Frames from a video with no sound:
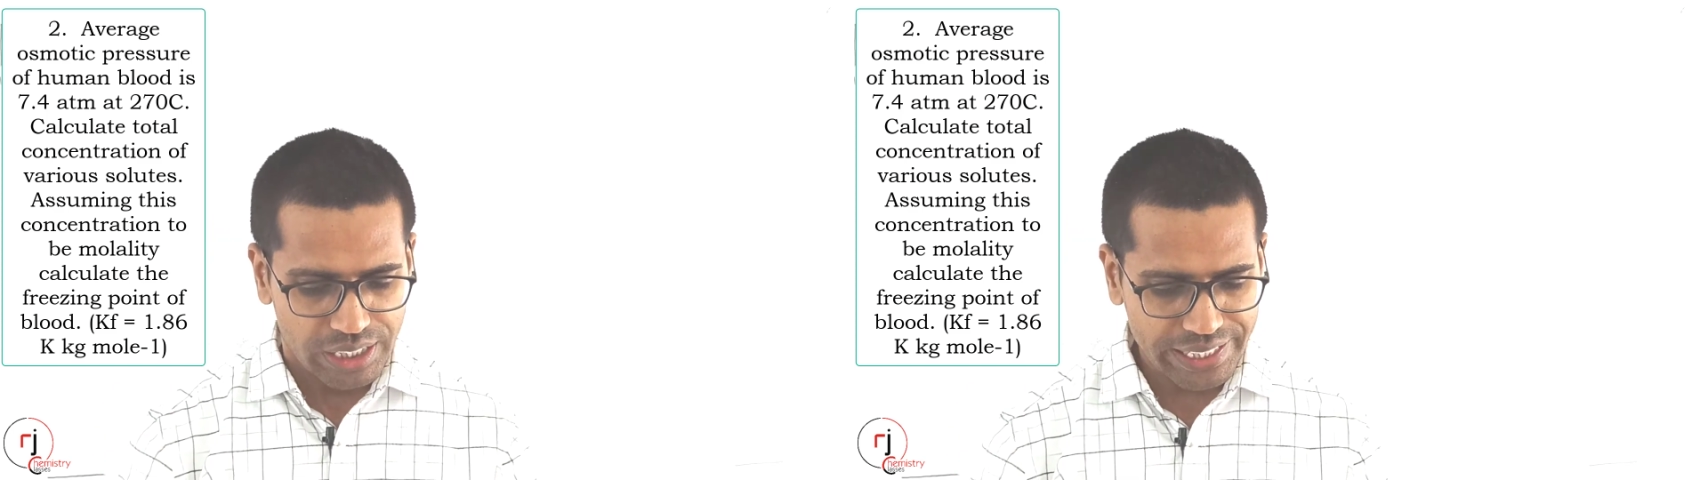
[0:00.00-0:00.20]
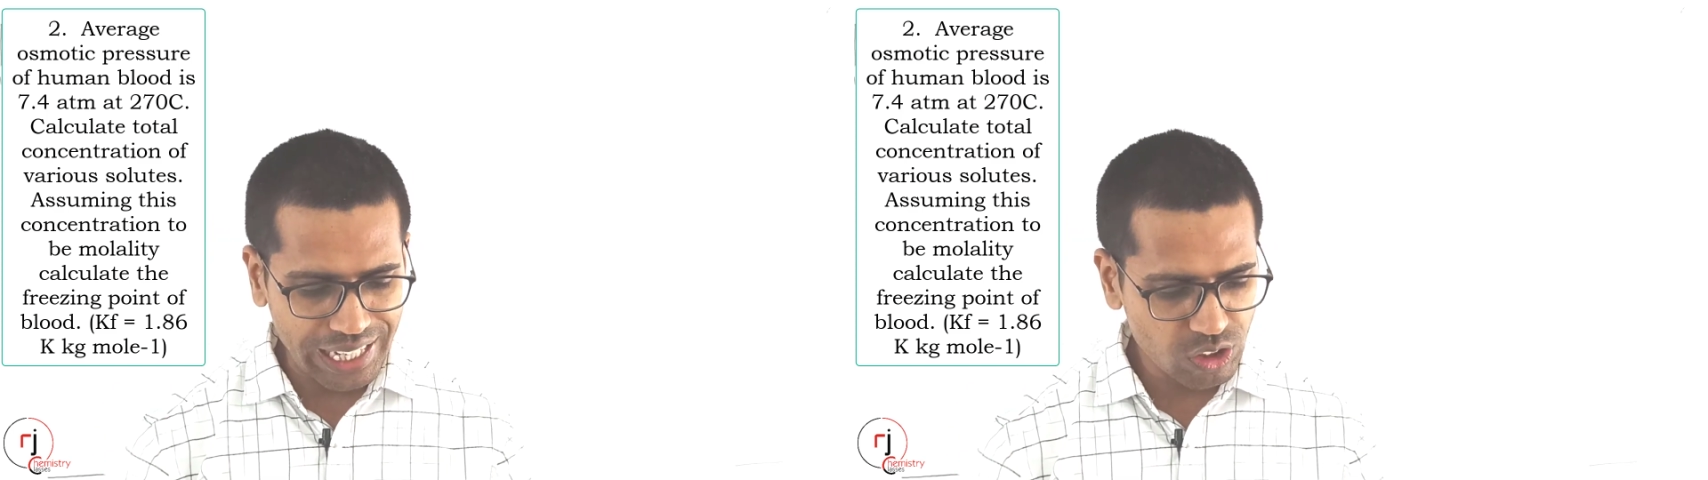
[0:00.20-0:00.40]

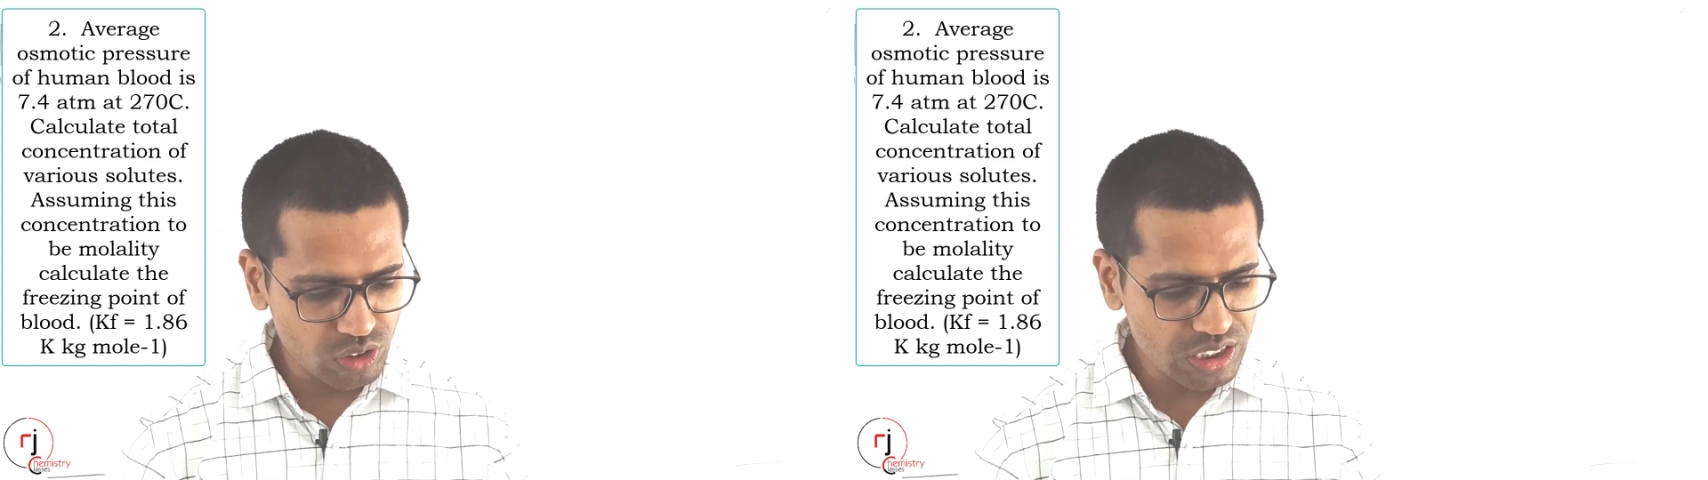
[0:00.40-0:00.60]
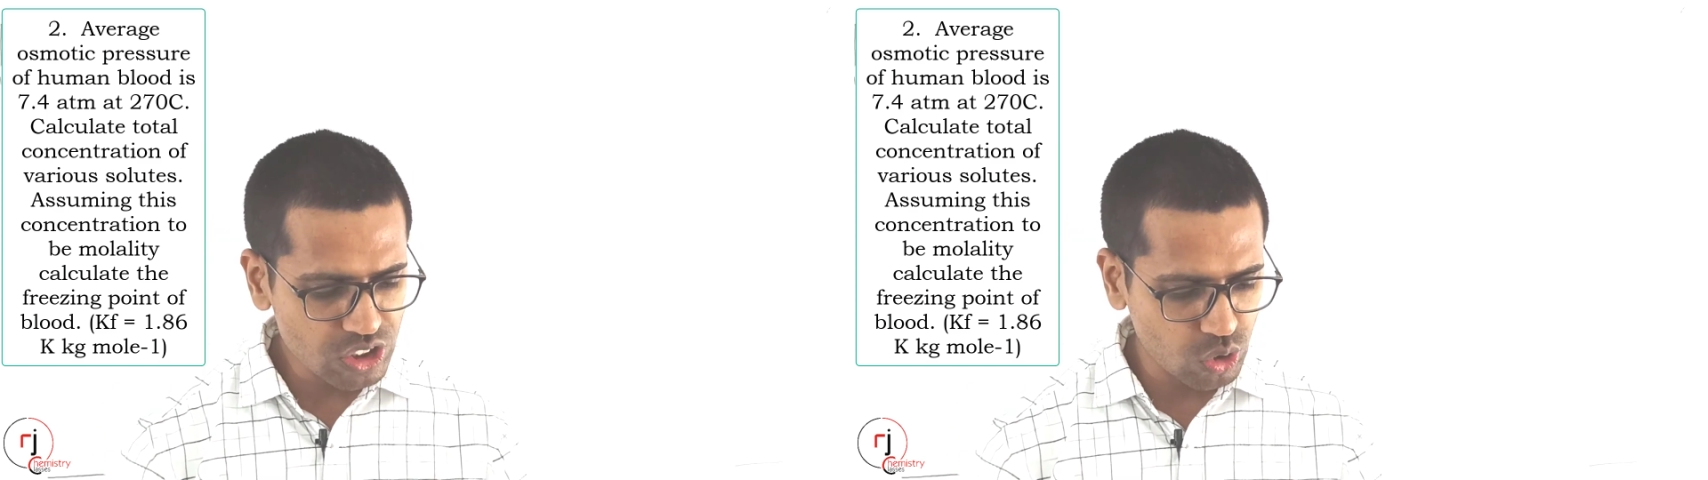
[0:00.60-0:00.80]

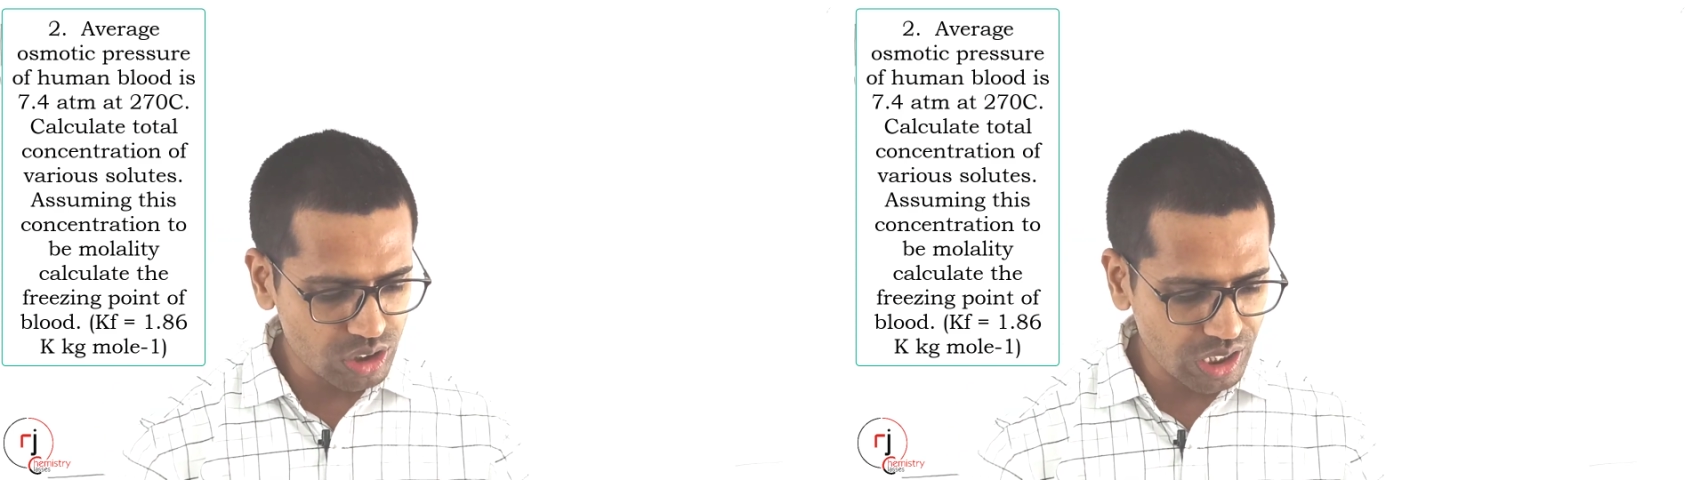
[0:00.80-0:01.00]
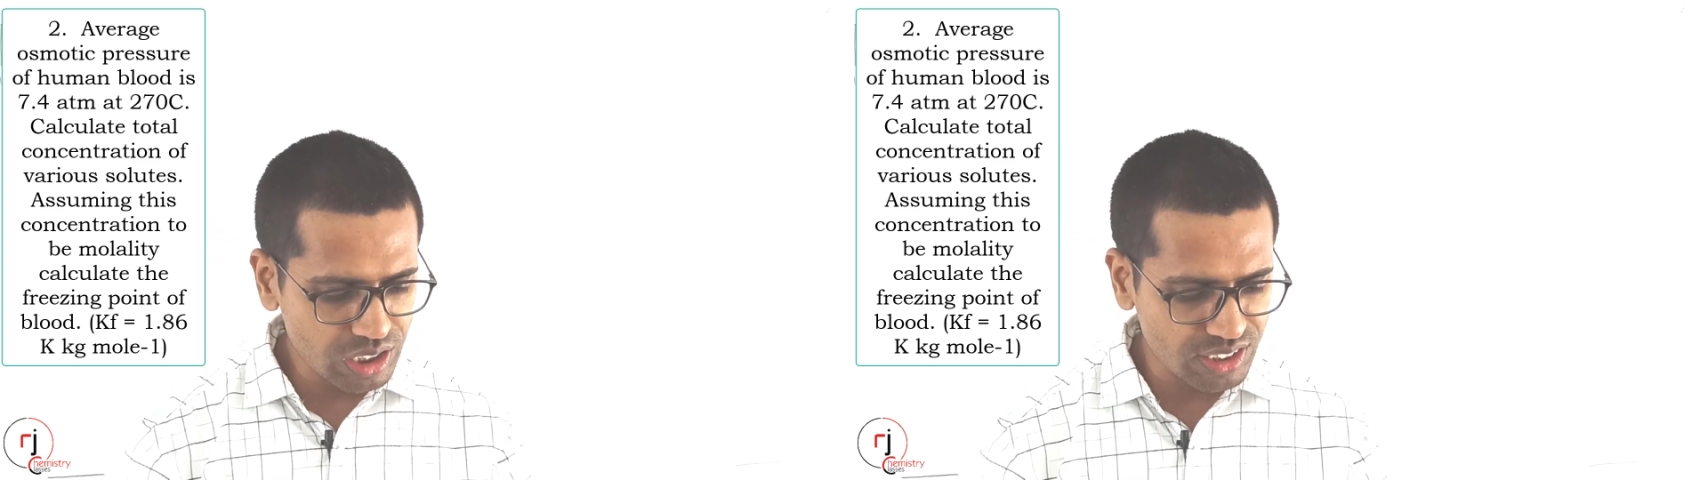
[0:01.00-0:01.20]
Calculate
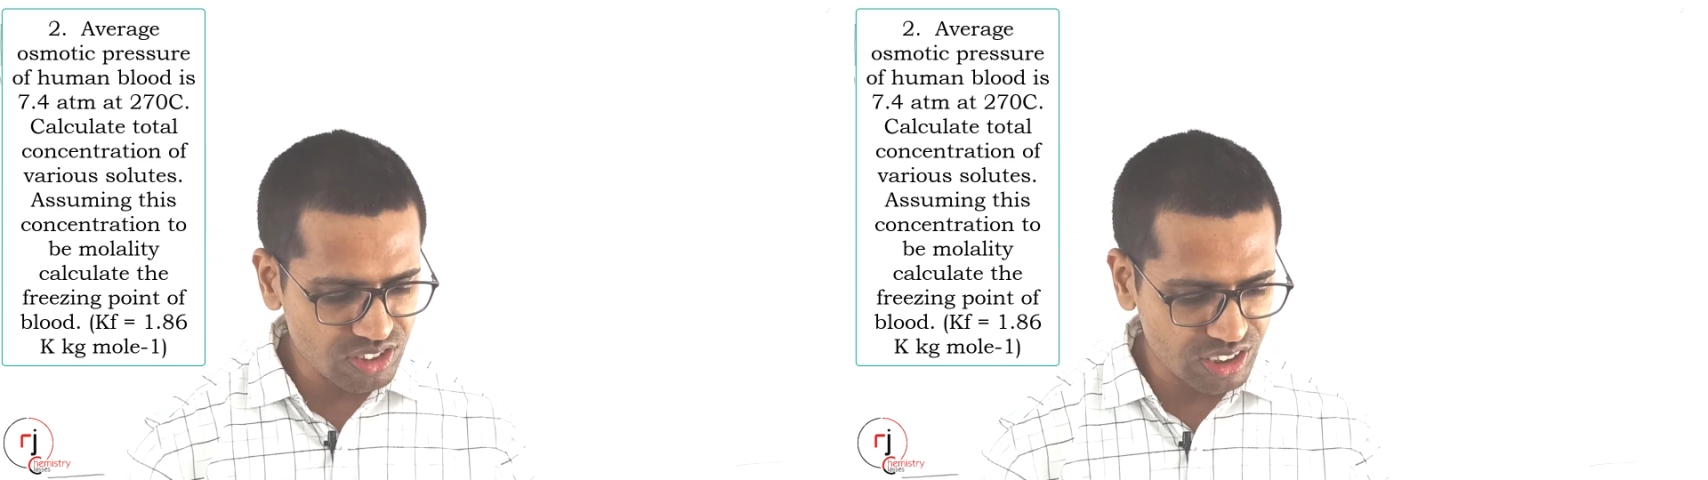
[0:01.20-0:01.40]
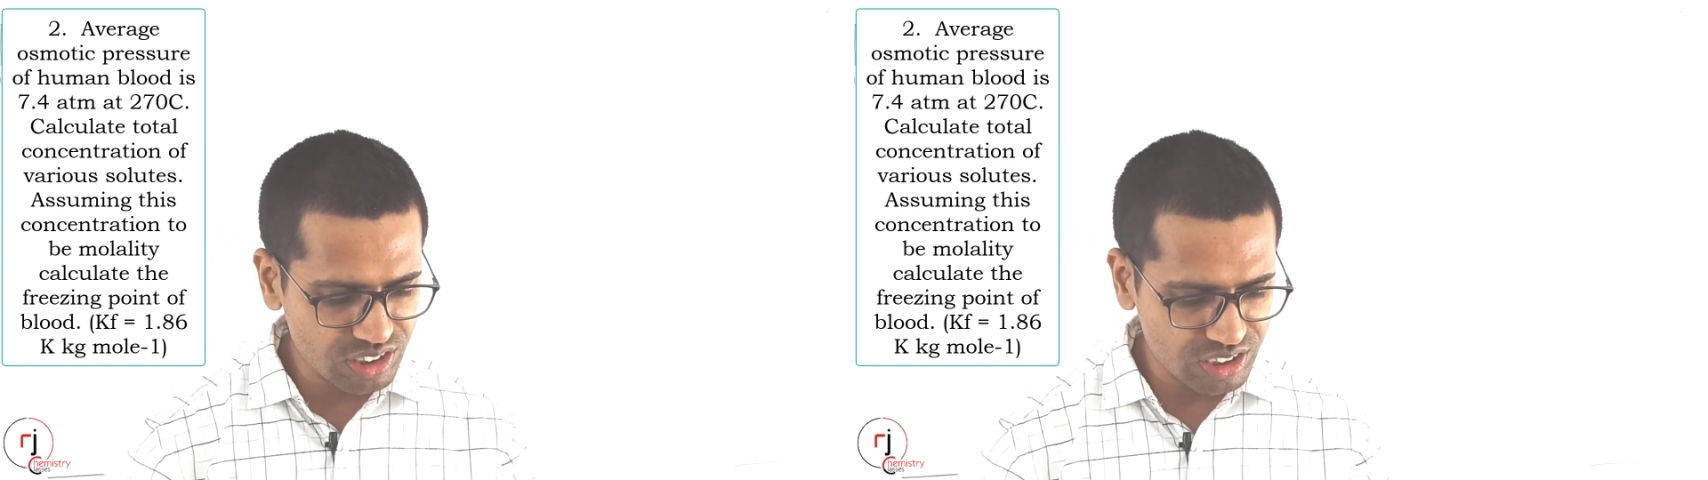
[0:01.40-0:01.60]
total
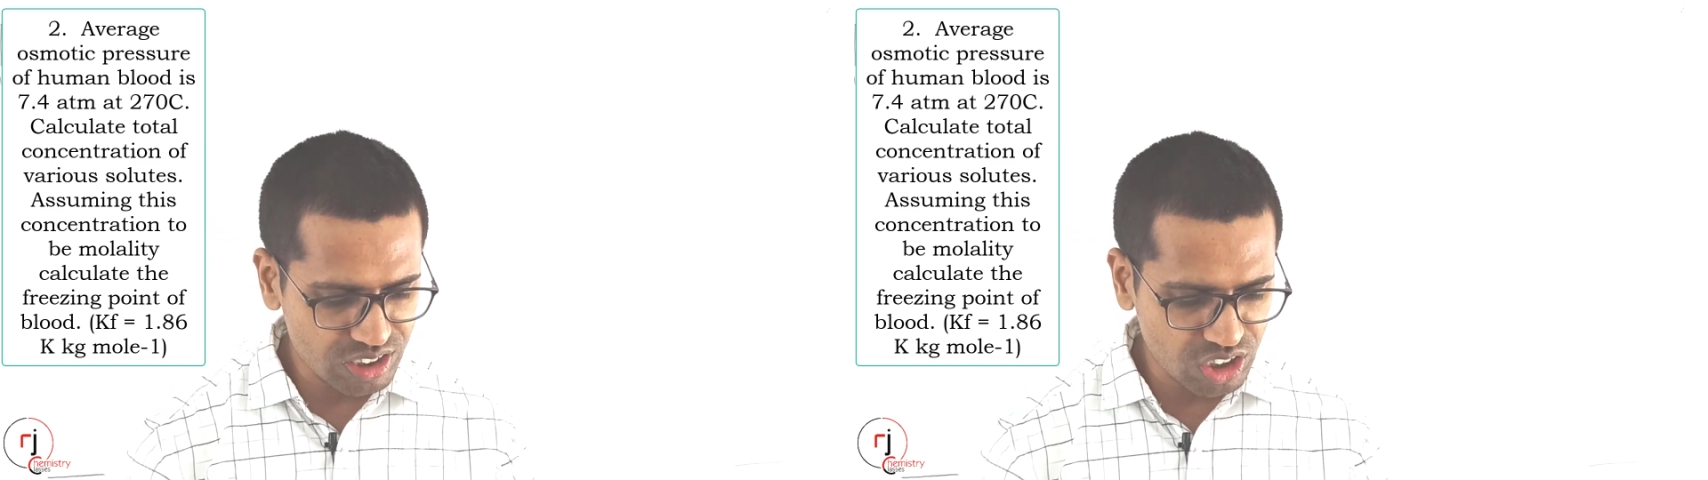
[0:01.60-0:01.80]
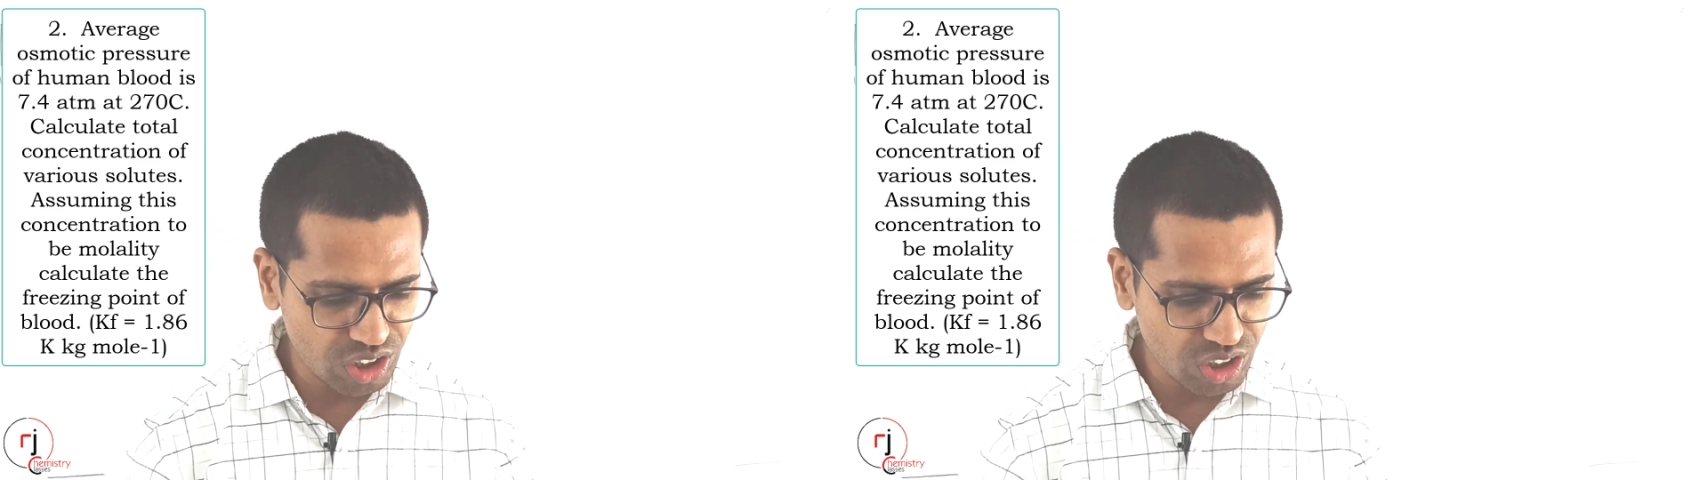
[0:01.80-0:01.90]
concentration